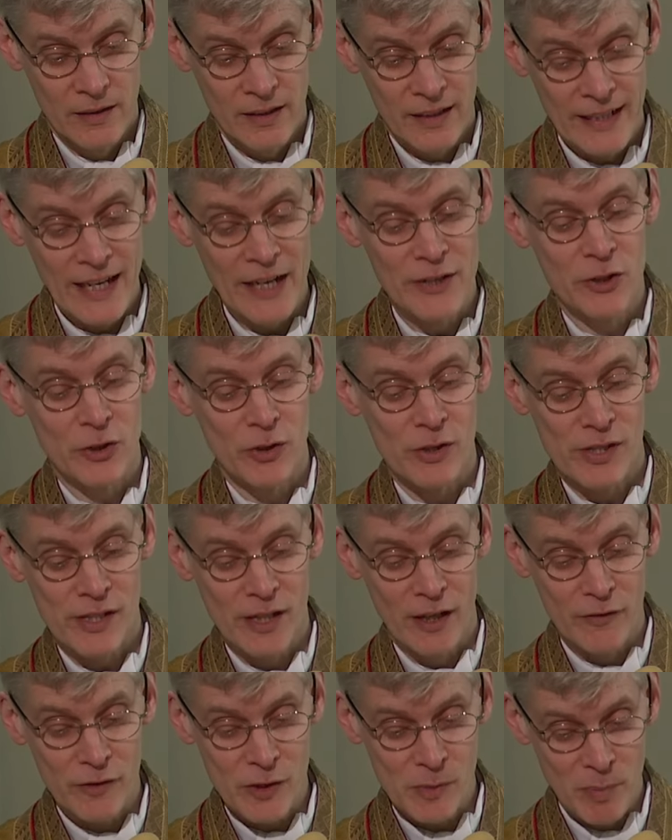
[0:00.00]
Get
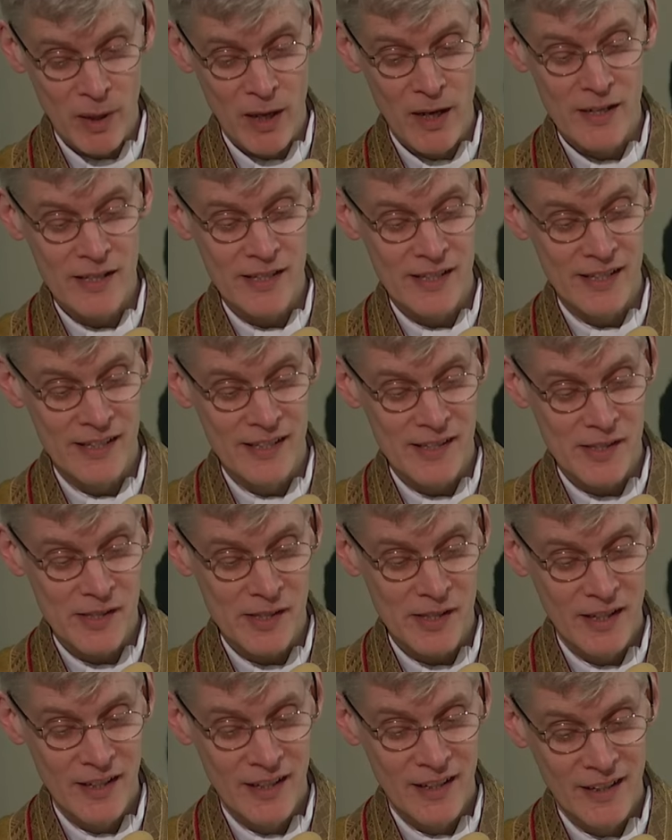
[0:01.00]
yourselves
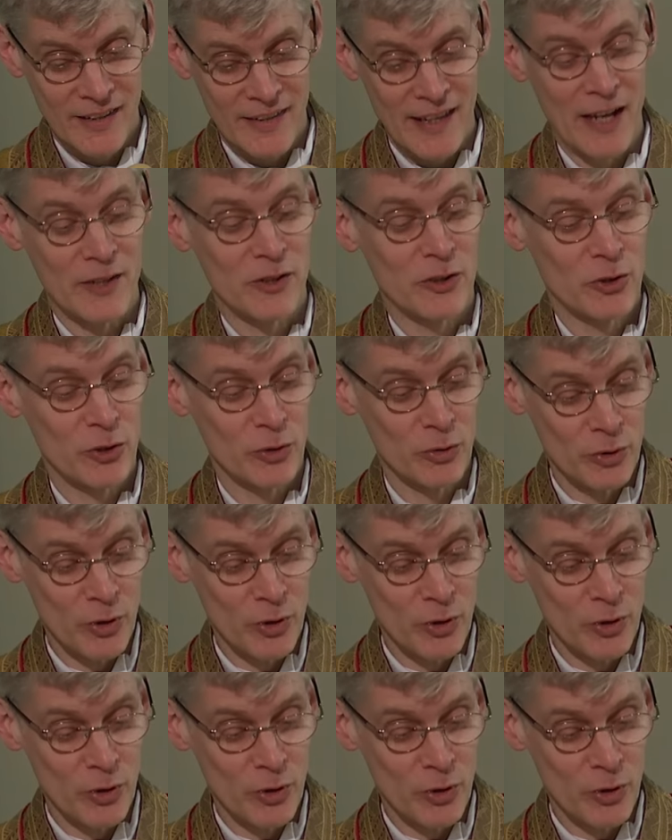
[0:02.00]
purses that do